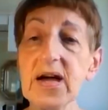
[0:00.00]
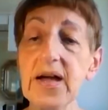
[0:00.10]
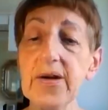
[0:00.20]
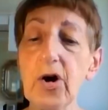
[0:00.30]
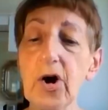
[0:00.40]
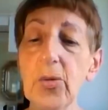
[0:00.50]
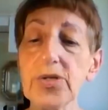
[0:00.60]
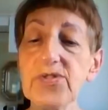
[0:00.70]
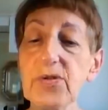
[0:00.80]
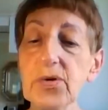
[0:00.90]
I had
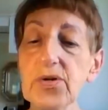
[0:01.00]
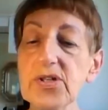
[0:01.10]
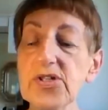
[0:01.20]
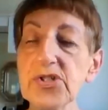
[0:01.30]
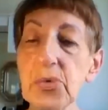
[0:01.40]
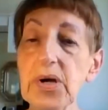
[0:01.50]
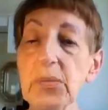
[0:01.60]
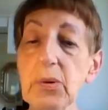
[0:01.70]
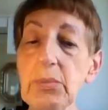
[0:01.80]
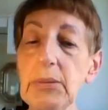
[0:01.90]
always voted a straight
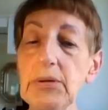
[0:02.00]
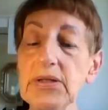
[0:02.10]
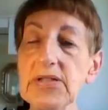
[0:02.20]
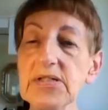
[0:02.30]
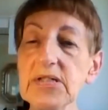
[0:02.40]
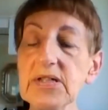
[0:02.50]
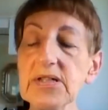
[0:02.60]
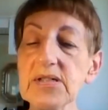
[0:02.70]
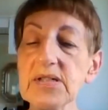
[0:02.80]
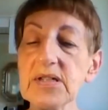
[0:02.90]
Republican
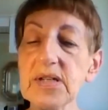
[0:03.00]
ticket.